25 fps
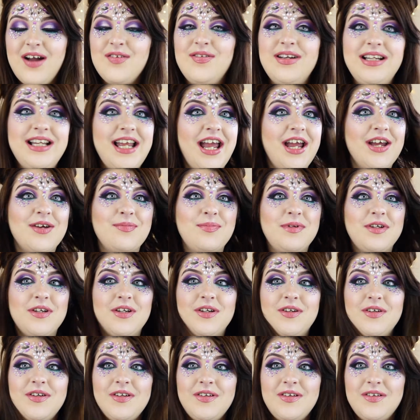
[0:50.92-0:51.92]
I really hope
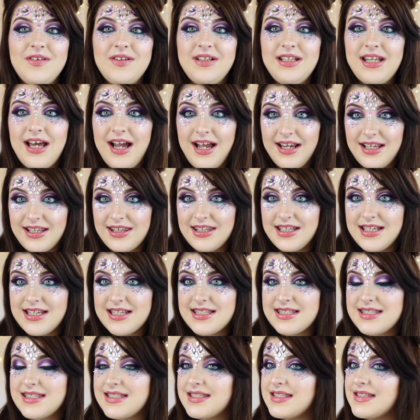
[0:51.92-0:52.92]
you like
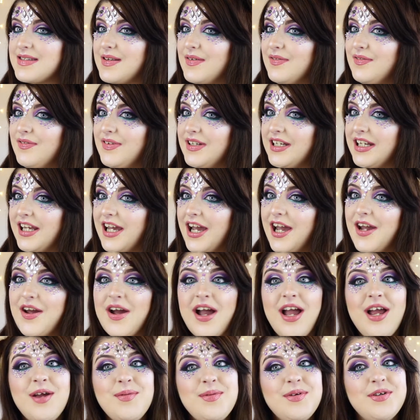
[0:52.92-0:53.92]
this video.
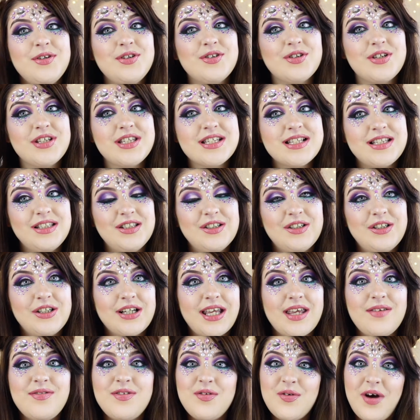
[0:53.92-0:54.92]
I hope you enjoy this
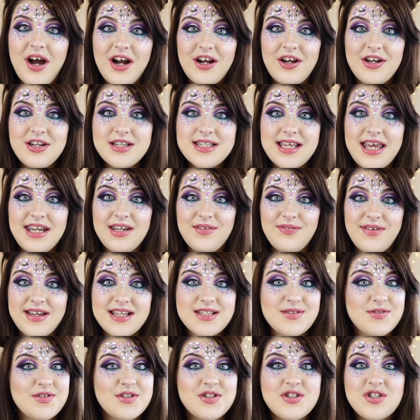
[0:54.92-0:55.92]
look. If you are going to any
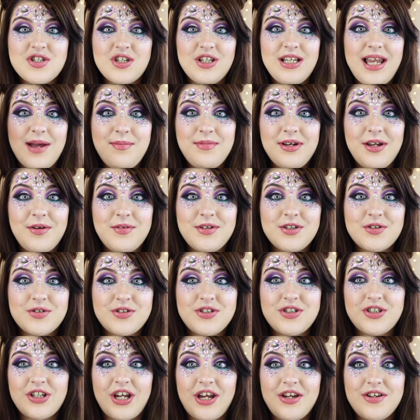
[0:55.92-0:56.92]
festivals, do let me know which
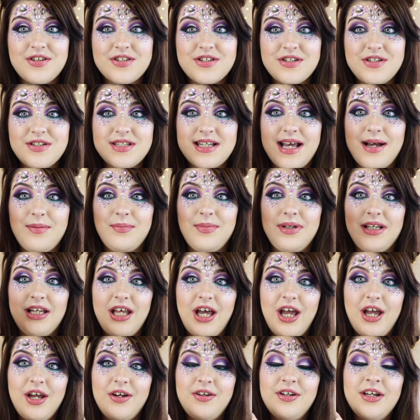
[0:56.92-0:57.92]
ones you're going to down
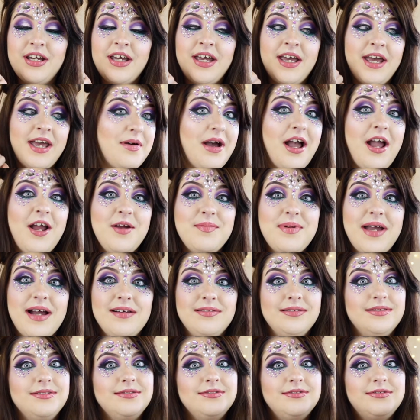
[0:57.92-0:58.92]
below. I hope you
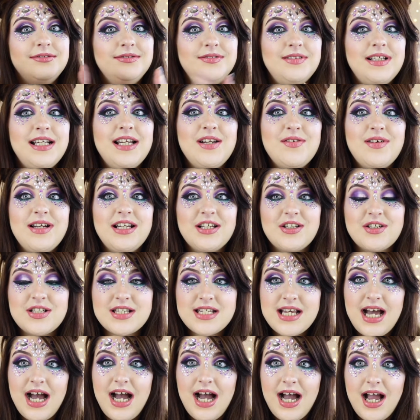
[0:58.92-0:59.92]
have a really
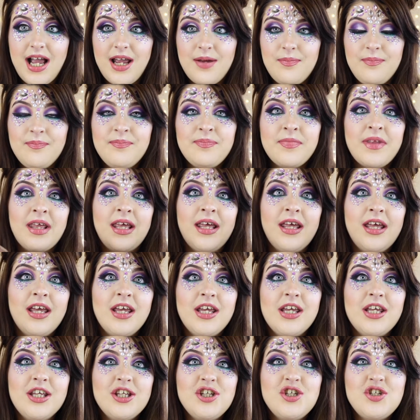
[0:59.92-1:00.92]
good time.
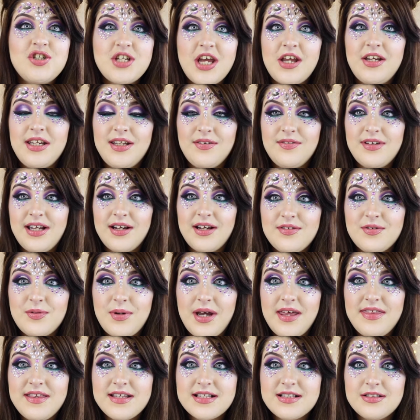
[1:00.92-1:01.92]
You don't even to
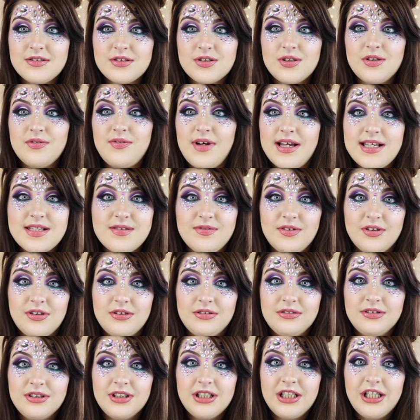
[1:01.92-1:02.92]
wear this look to a
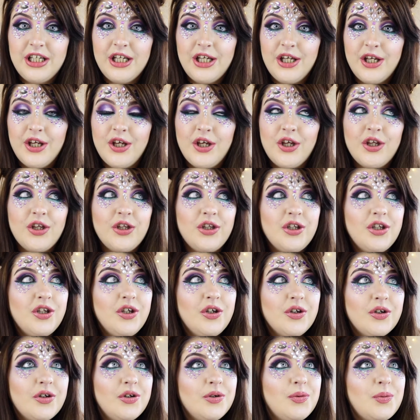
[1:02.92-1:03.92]
festival.
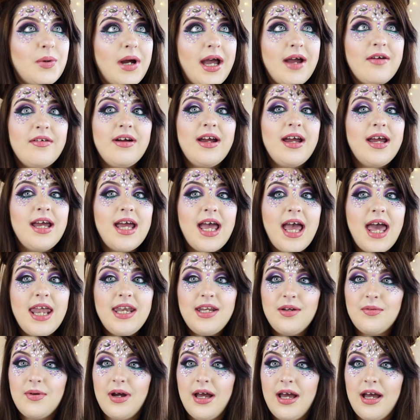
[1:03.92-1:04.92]
You could wear it
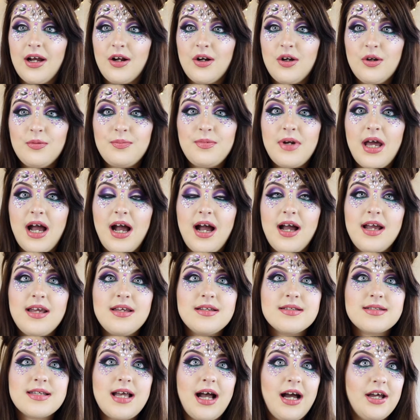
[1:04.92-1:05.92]
anywhere, club
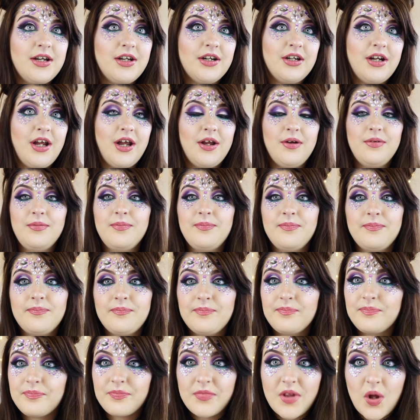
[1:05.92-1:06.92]
nights, I don't know.
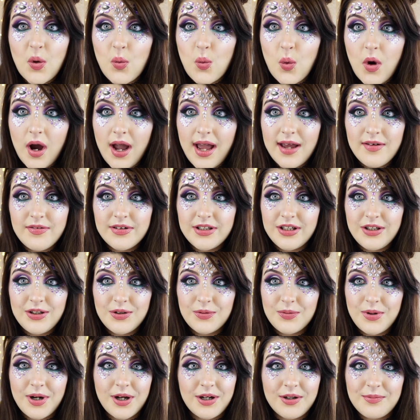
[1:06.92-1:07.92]
Whatever
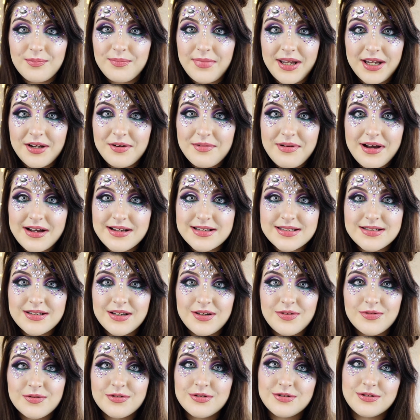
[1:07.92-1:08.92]
you want, makeup has
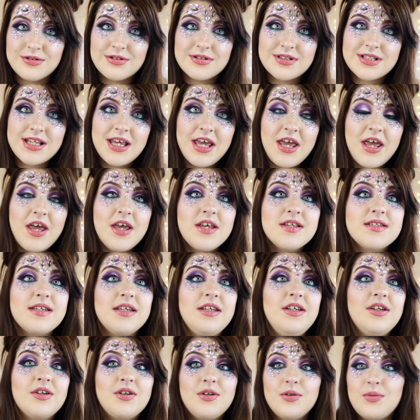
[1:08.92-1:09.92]
no rules. So
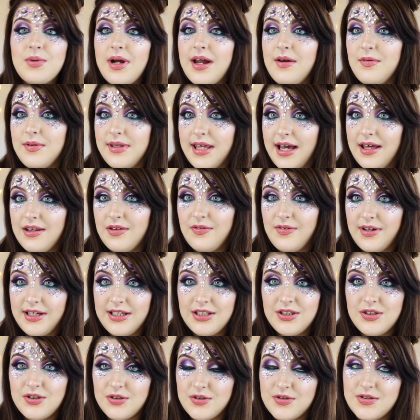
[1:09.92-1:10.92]
you could wear it without the
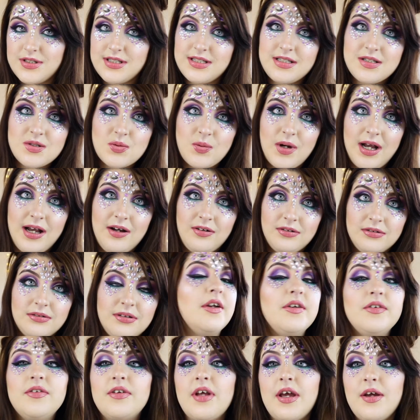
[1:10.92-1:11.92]
face jewels as well.
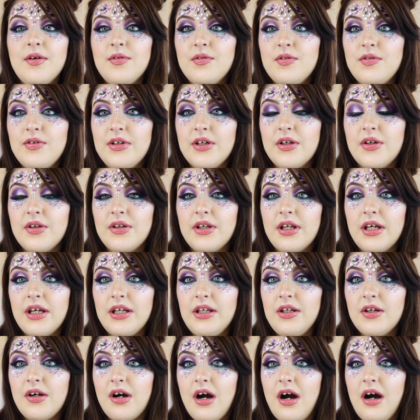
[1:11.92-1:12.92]
Don't feel
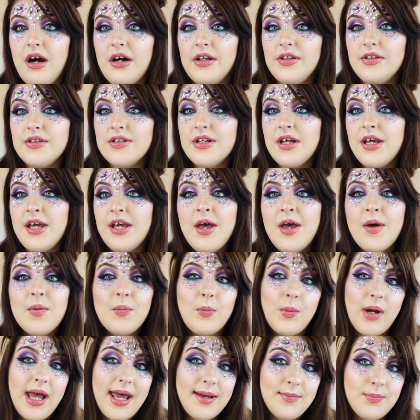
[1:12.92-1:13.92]
that you can't
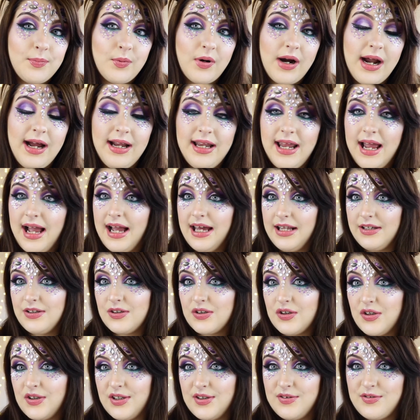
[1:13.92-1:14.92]
wear bright
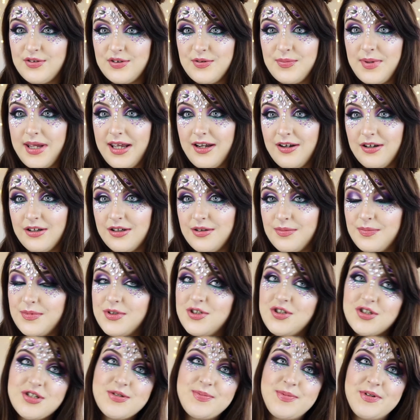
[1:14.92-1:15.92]
and colourful
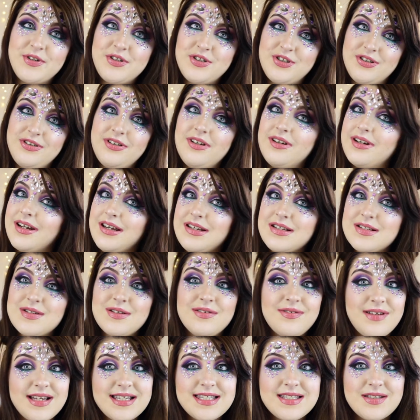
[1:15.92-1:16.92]
makeup just because you're not going
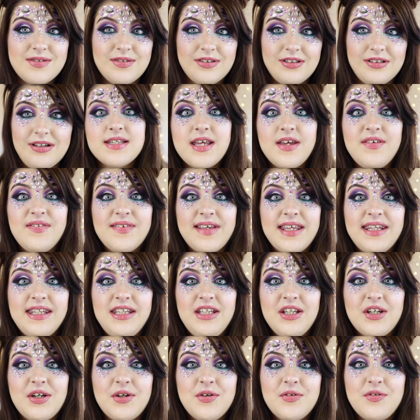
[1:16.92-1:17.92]
to a festival. Don't forget that
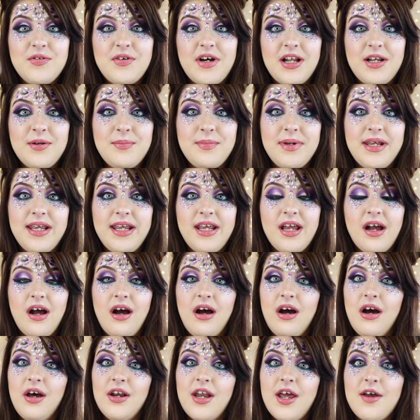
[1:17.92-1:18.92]
you can follow me
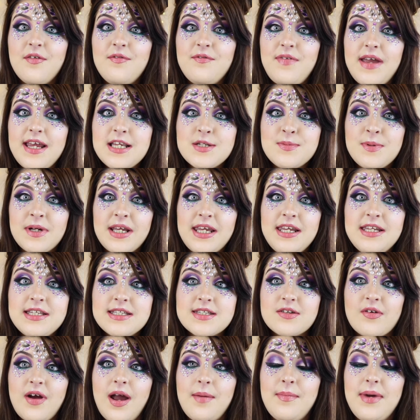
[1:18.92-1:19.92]
on Facebook,
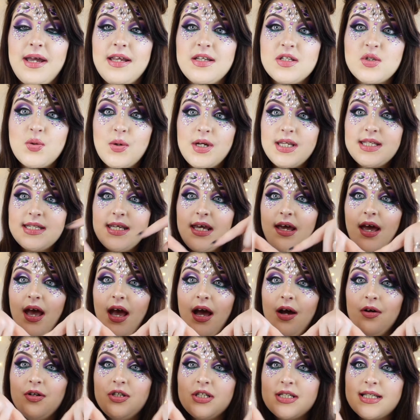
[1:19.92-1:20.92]
Instagram and Twitter.
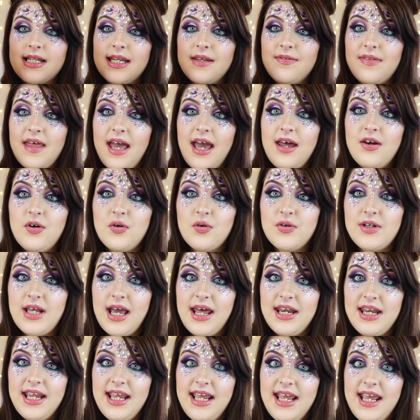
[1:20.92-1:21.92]
I'll just leave the handle
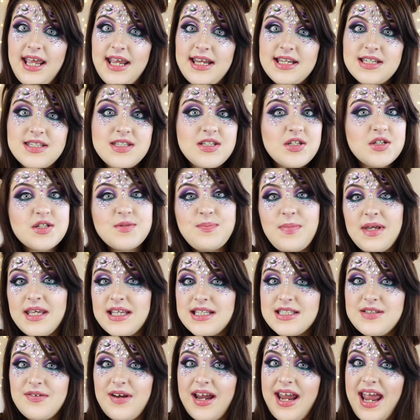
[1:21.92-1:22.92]
down here. It's just
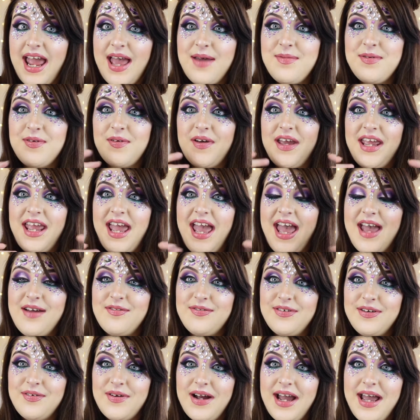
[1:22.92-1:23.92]
pixieraimua
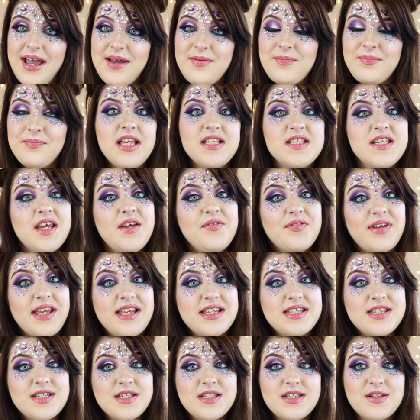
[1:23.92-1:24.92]
everywhere. Don't
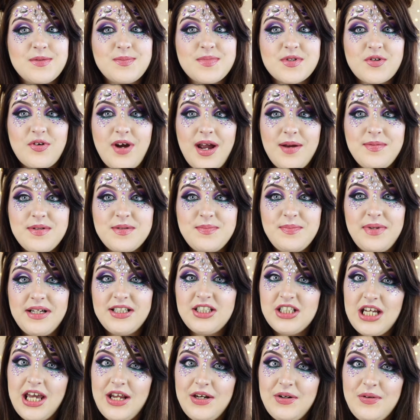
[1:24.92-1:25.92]
forget to subscribe to my
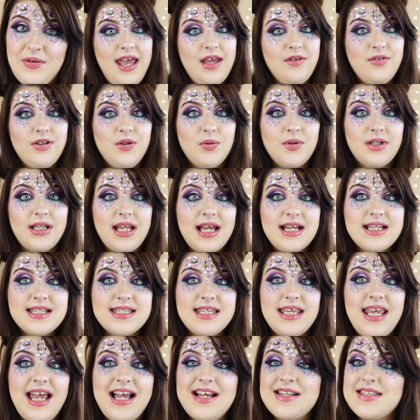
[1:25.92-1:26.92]
channel. If you would like to
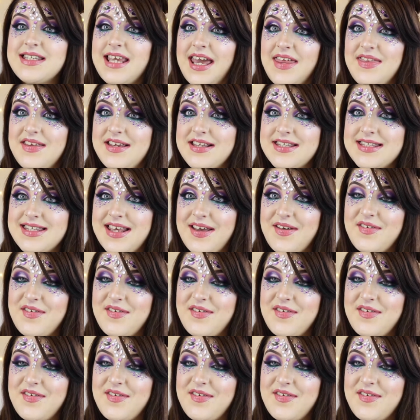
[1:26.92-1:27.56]
see how to get this